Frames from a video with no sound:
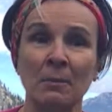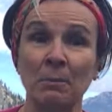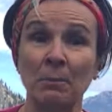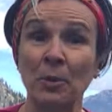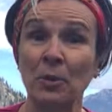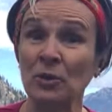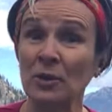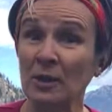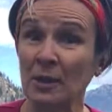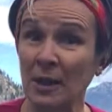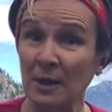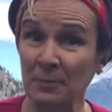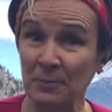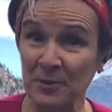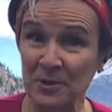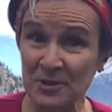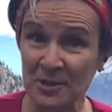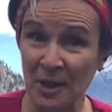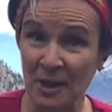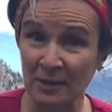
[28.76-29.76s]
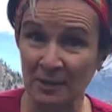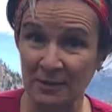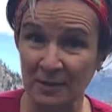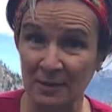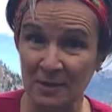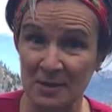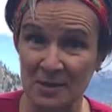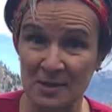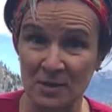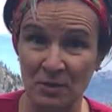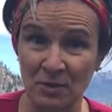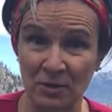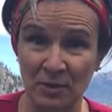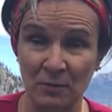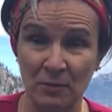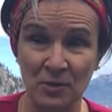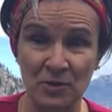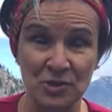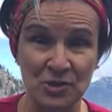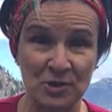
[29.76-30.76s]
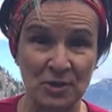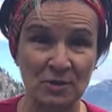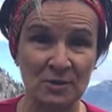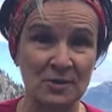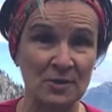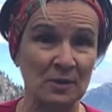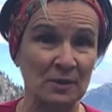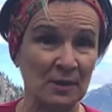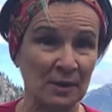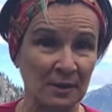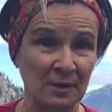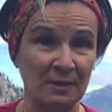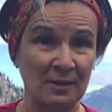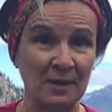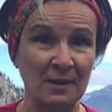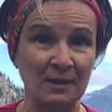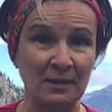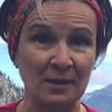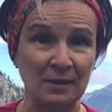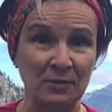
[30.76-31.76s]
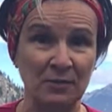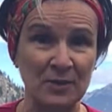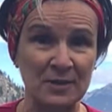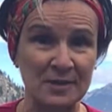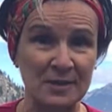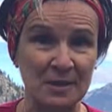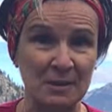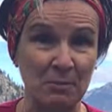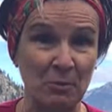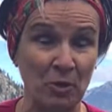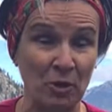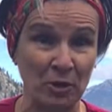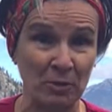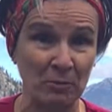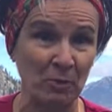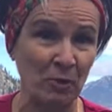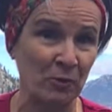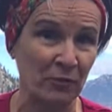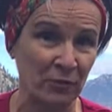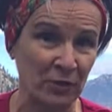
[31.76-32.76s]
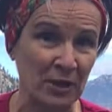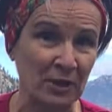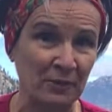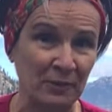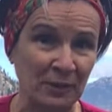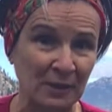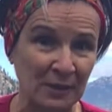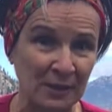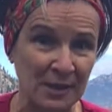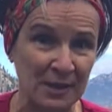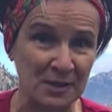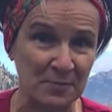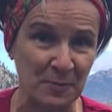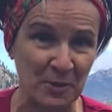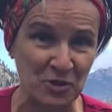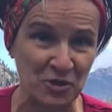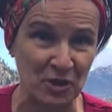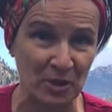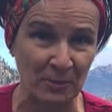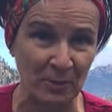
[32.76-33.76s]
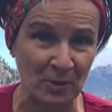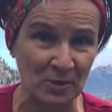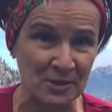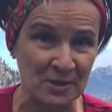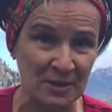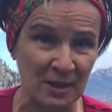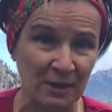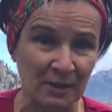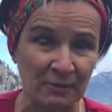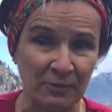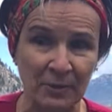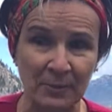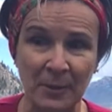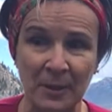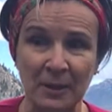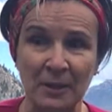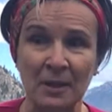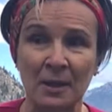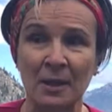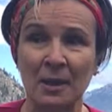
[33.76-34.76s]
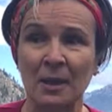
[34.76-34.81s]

Borderline personality disorder, which is also another thing that we see more and more frequently, especially amongst young women.